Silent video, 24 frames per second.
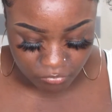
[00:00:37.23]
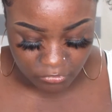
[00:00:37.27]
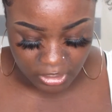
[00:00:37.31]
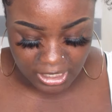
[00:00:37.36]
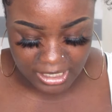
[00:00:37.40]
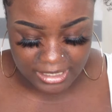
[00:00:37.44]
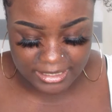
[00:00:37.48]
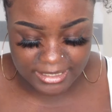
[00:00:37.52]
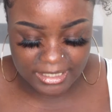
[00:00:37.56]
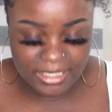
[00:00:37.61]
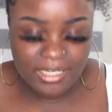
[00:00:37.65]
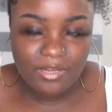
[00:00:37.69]
I
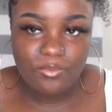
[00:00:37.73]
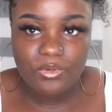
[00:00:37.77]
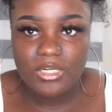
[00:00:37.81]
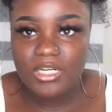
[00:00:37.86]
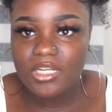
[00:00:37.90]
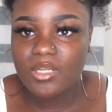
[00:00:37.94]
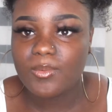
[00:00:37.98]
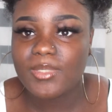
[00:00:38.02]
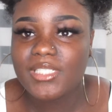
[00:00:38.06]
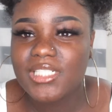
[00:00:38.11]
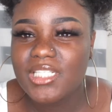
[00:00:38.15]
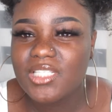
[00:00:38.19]
decided I wanted
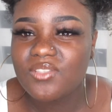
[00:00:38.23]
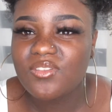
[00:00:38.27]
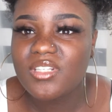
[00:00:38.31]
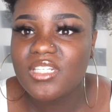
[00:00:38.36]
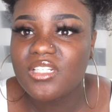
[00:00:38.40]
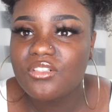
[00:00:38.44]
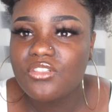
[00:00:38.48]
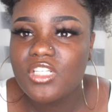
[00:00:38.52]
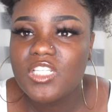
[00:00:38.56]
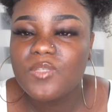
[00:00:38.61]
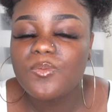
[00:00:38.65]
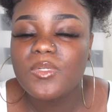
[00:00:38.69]
to make this
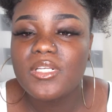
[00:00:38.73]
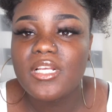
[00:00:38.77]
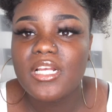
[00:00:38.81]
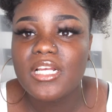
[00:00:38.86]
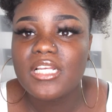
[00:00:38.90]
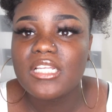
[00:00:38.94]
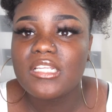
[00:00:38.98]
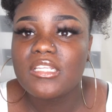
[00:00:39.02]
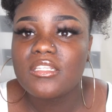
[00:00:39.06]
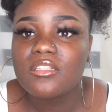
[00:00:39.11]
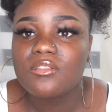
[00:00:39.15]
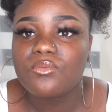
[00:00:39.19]
video just
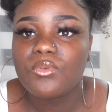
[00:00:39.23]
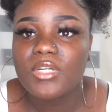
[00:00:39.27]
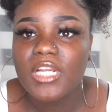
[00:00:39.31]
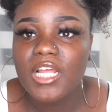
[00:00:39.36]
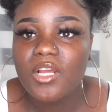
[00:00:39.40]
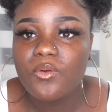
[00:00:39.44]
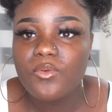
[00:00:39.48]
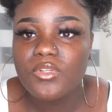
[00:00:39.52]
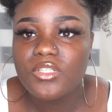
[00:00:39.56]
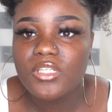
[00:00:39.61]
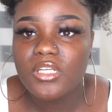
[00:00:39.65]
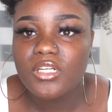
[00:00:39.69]
because when
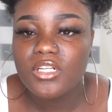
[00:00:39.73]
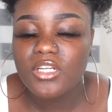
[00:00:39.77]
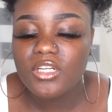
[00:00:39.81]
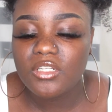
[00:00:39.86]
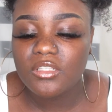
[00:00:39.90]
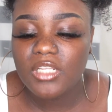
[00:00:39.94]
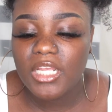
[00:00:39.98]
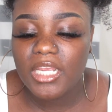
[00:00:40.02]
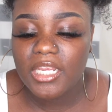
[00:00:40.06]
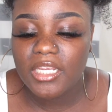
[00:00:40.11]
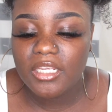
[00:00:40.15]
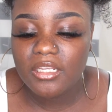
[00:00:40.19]
I was younger,
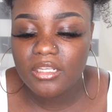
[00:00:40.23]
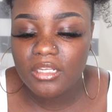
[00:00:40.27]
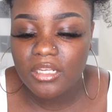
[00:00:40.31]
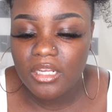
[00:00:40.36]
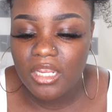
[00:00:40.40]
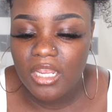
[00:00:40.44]
like,